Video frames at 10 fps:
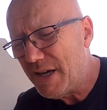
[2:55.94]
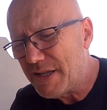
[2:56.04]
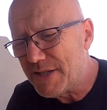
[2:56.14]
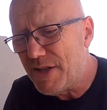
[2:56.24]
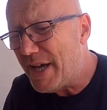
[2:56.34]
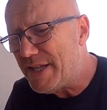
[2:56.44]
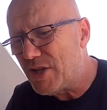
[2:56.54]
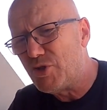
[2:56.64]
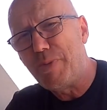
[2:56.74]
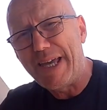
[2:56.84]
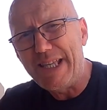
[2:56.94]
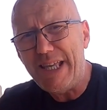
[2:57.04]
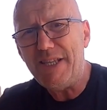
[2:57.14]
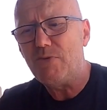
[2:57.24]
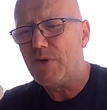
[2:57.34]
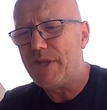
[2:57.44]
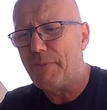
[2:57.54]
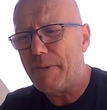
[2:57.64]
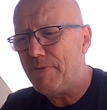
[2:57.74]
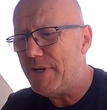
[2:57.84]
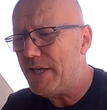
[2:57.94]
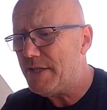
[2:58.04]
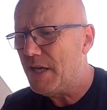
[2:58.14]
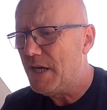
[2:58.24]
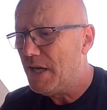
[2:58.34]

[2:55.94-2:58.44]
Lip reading: It's nice ġbejna with the pepper in it.